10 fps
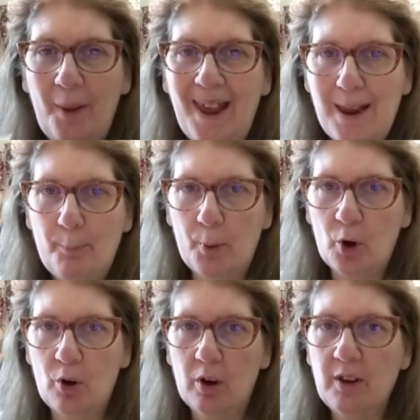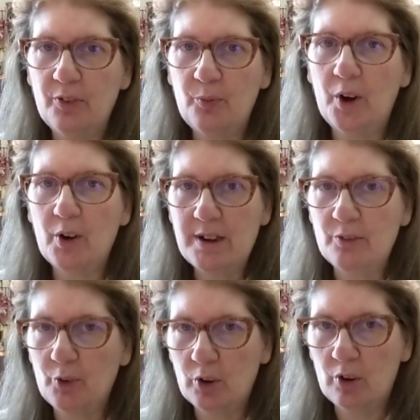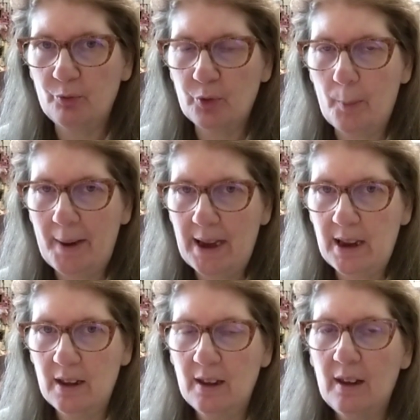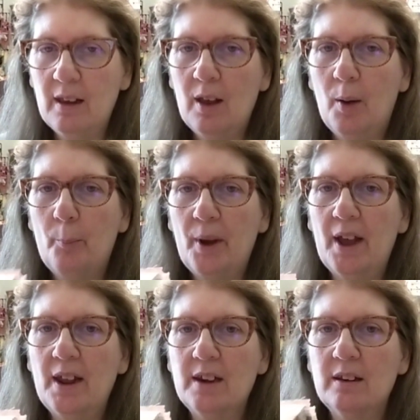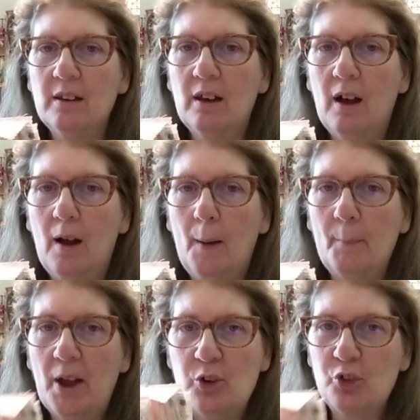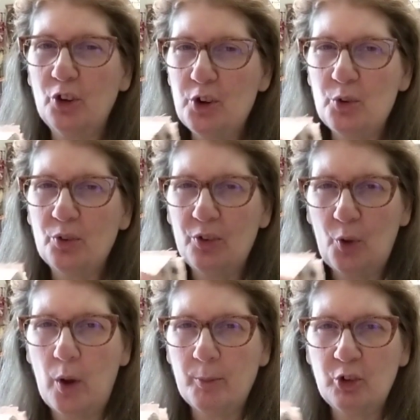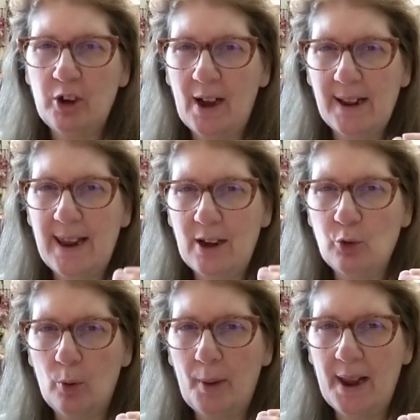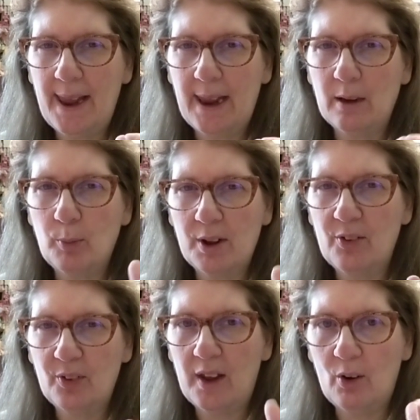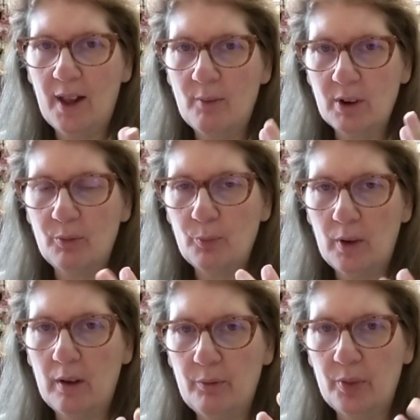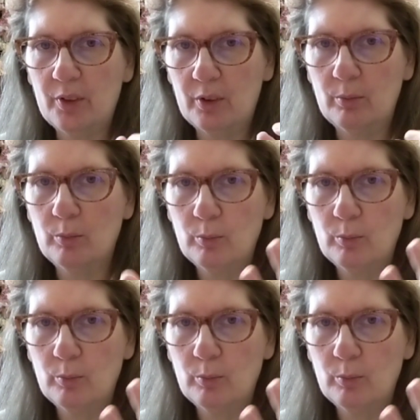paper is very difficult for me. But I usually use the sewing machine. I can't do it by hand because I don't have enough of the